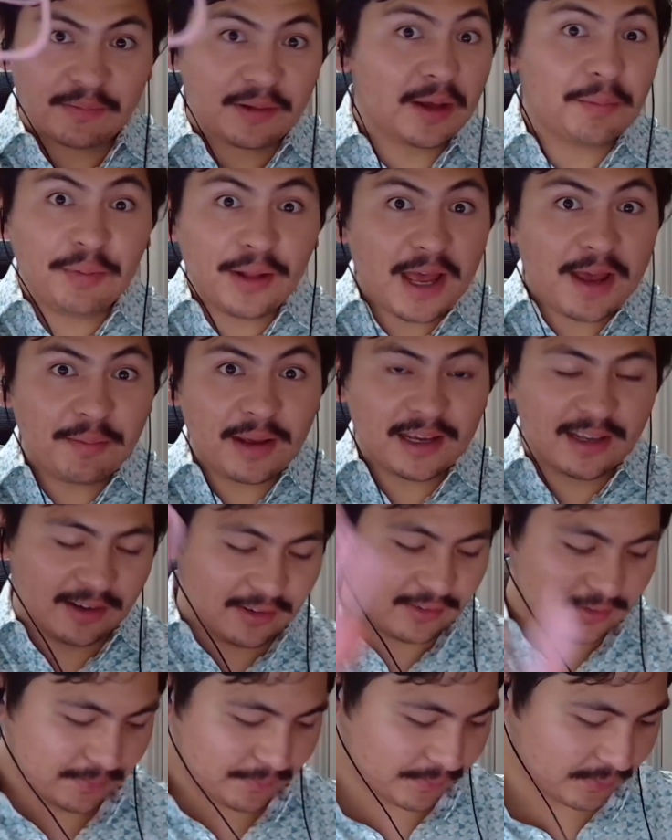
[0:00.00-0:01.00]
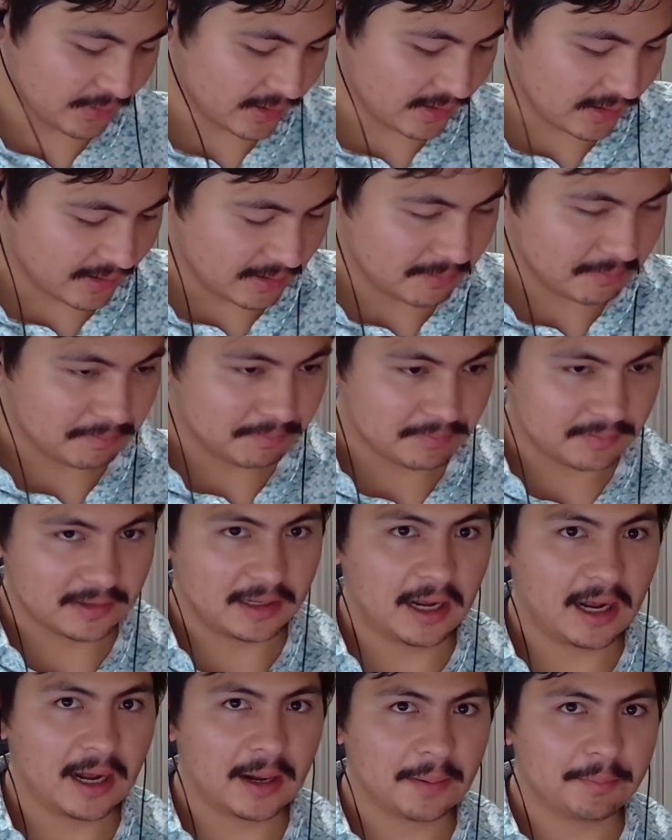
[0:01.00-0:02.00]
Compliant mechanism.
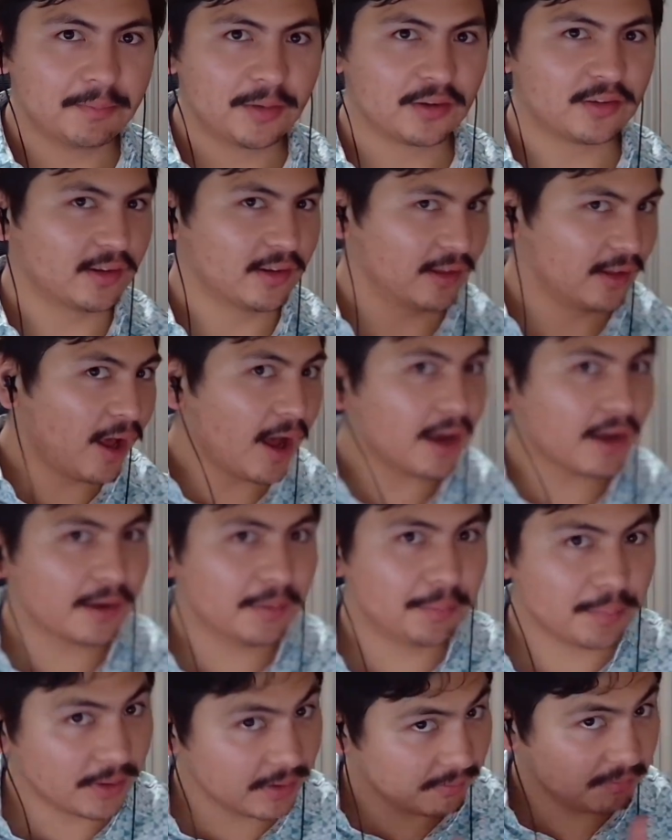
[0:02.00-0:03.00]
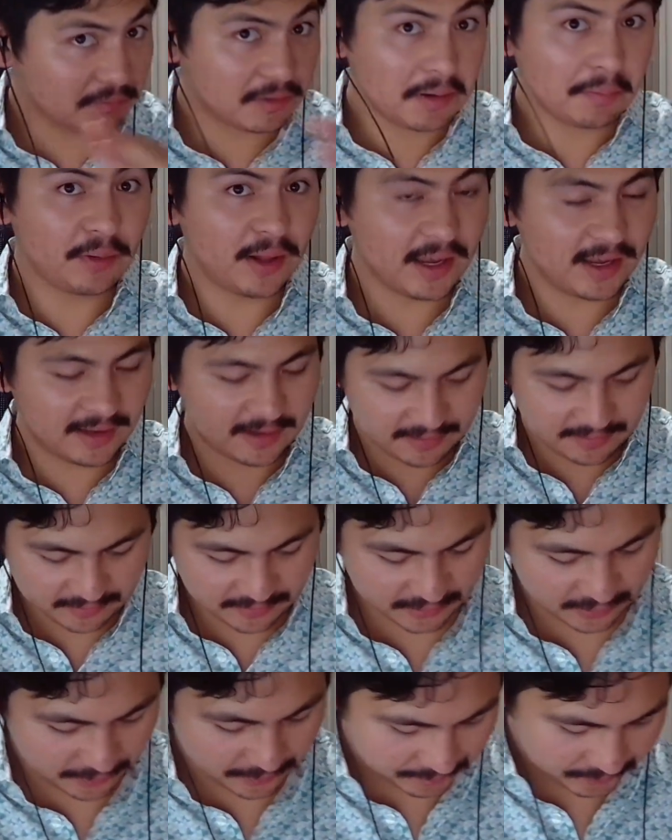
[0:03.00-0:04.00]
Doesn't lock, but compliant,
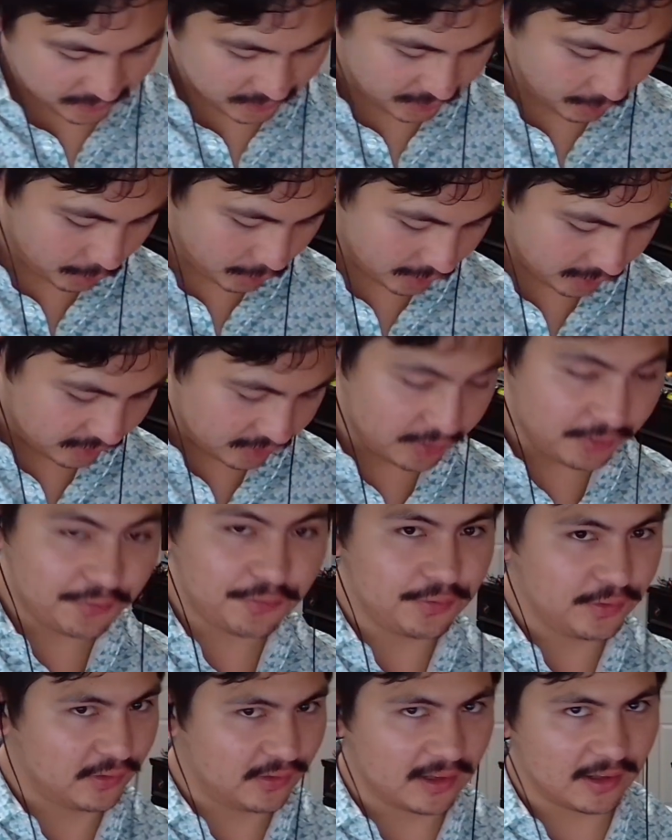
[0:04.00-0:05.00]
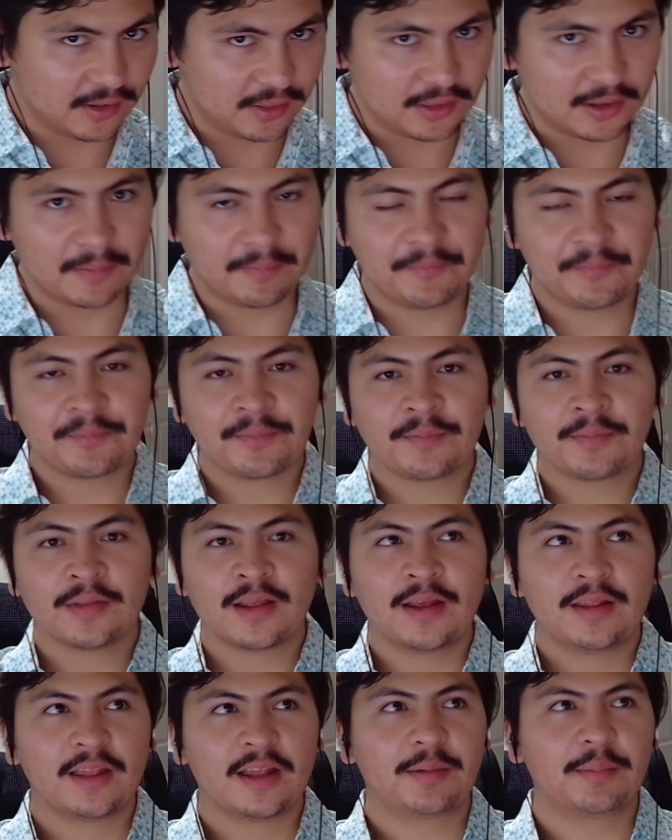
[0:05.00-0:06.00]
Still works. Still fits that theme.
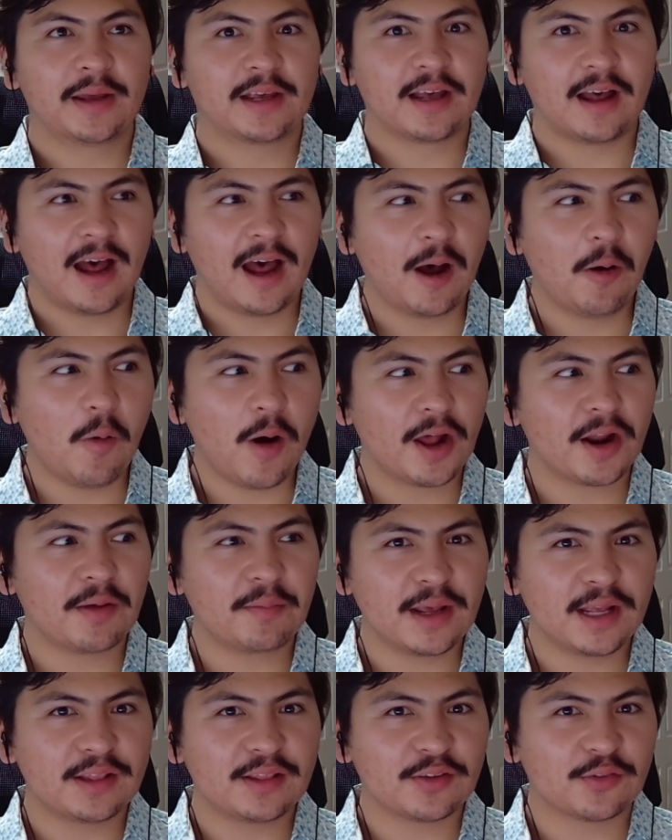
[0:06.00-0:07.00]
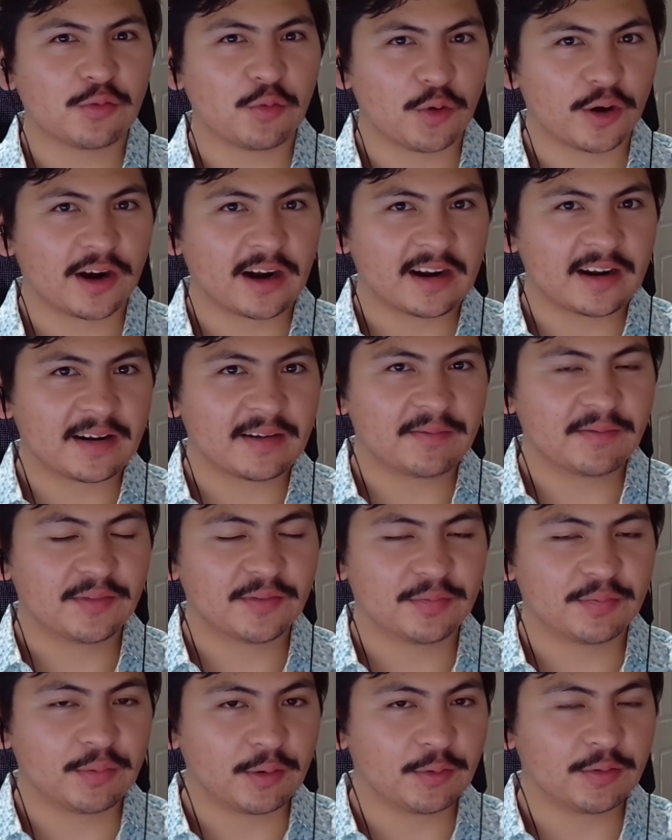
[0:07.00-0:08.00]
Then I'm like, I want to make this work.
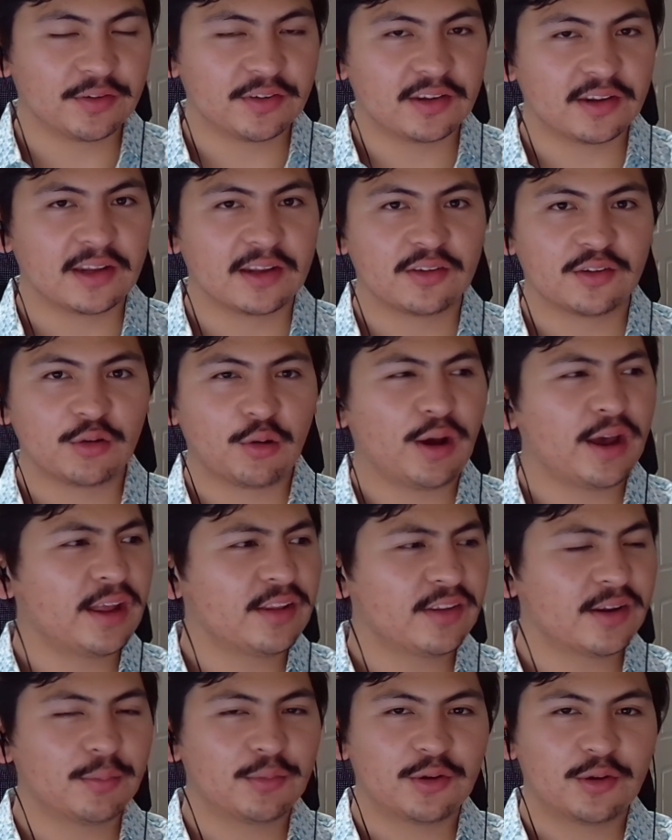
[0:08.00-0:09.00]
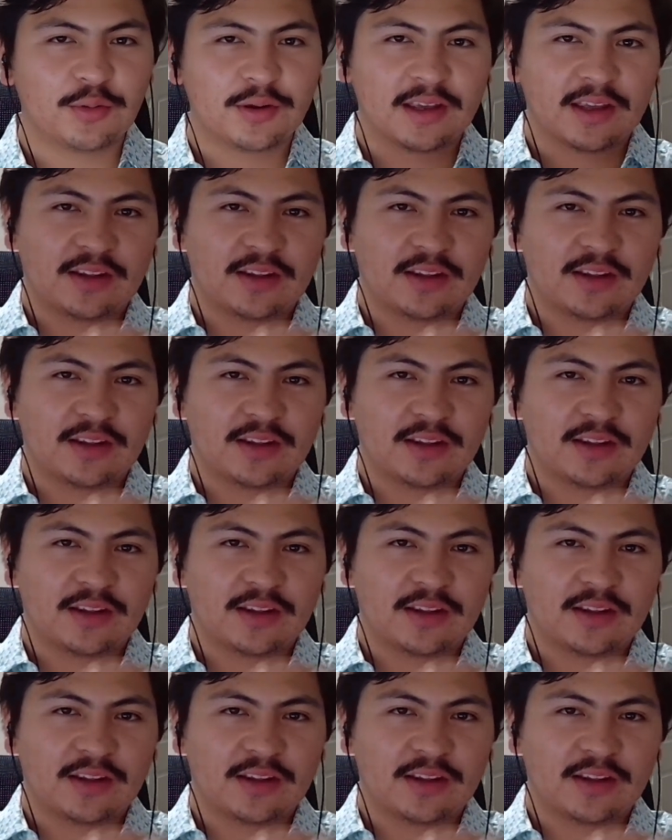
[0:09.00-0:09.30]
But we'll see. So I ended up doing a